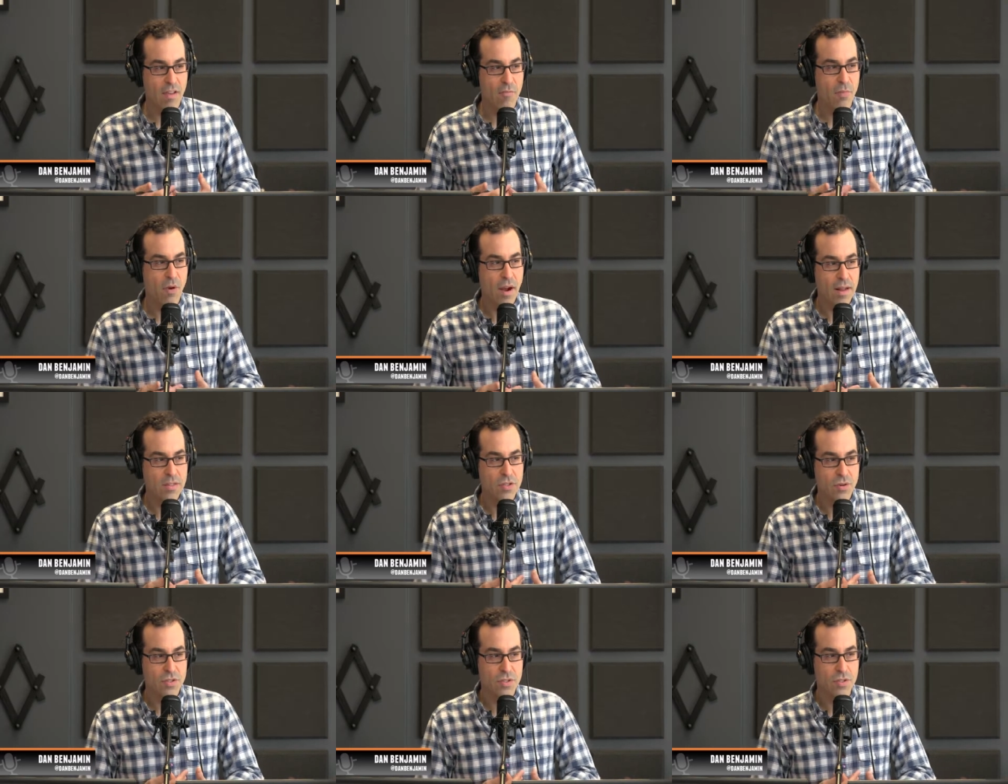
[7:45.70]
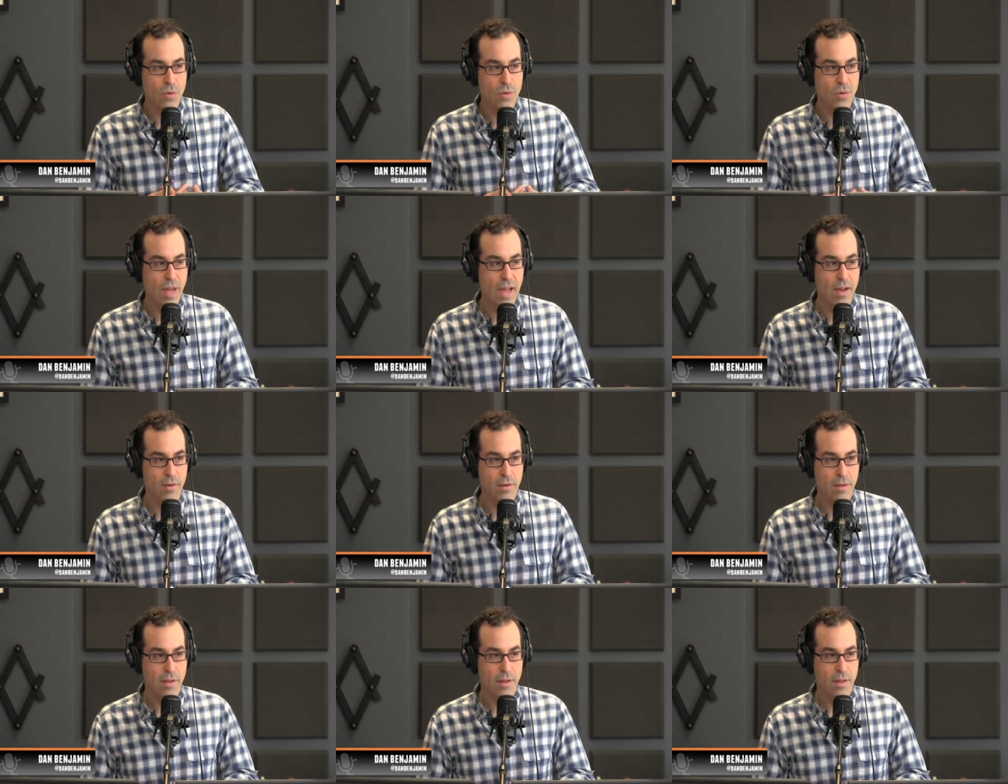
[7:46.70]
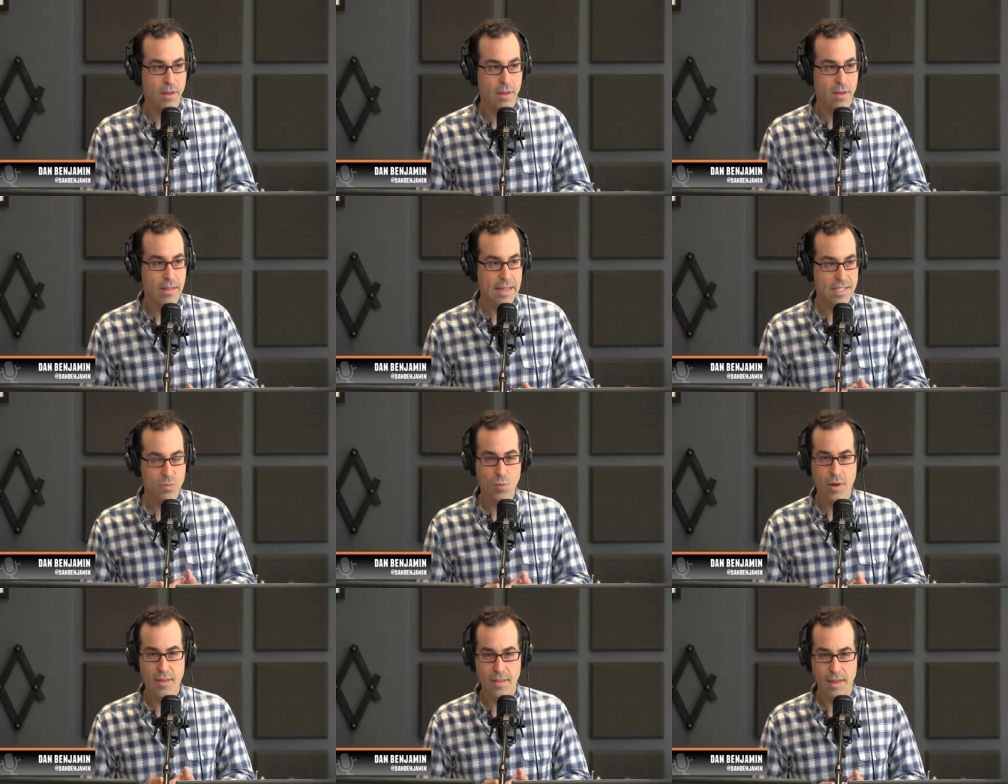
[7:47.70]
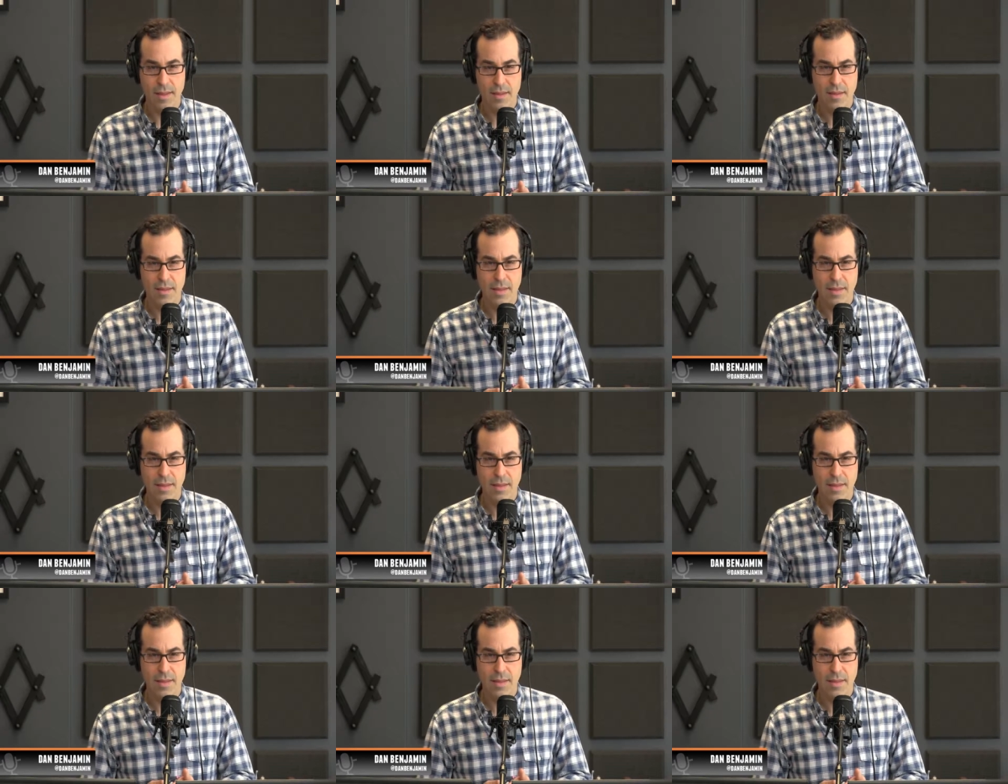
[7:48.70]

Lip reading: products are sold out, that's one thing.